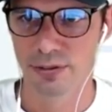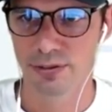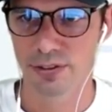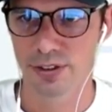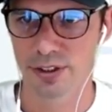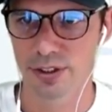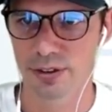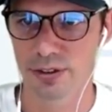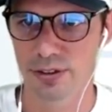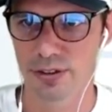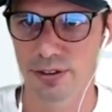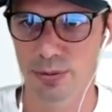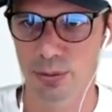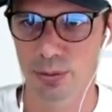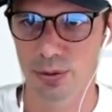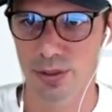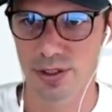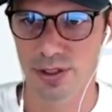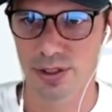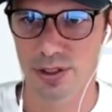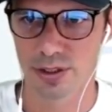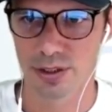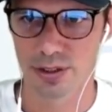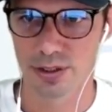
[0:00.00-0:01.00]
Fields, we're
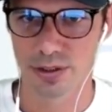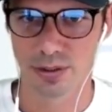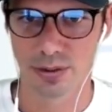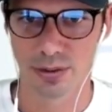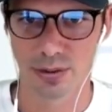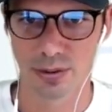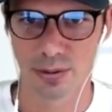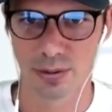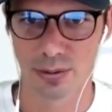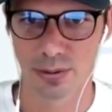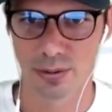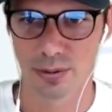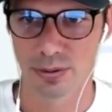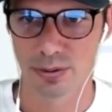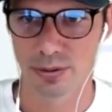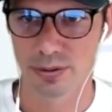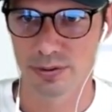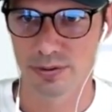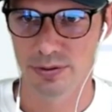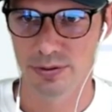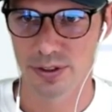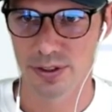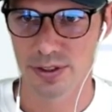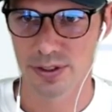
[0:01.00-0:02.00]
just going to do
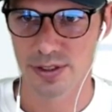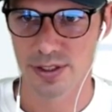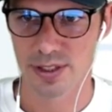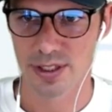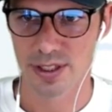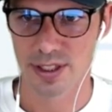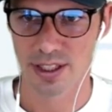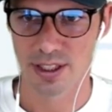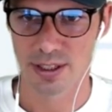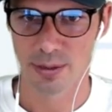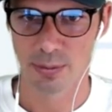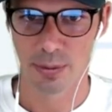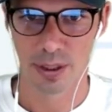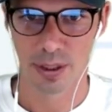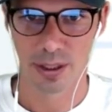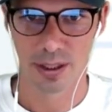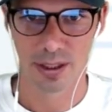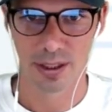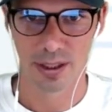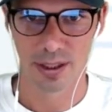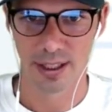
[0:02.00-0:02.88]
first name,